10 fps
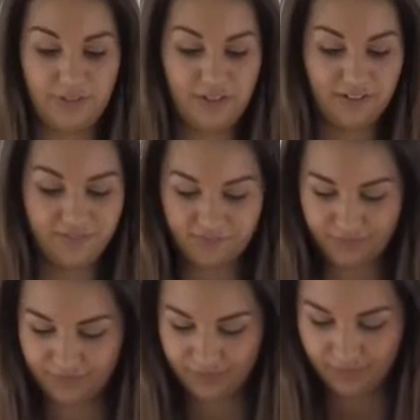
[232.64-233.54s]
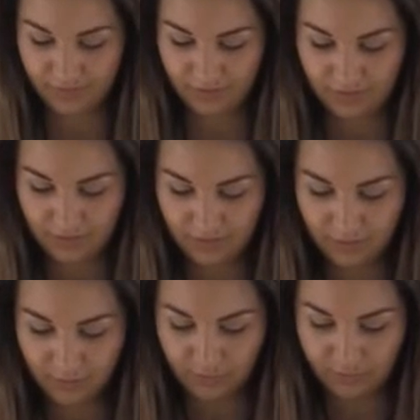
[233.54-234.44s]
window,
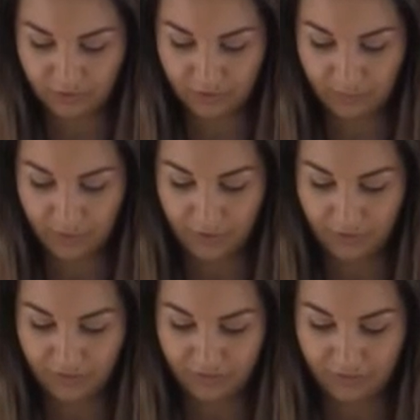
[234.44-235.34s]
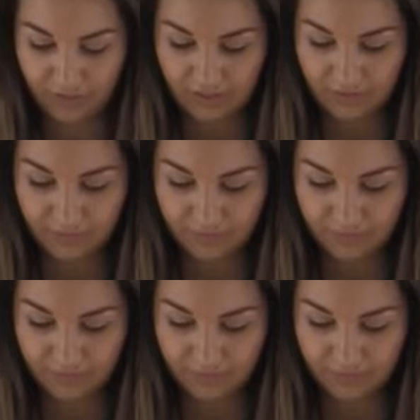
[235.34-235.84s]
which I'm just going to poke out of there.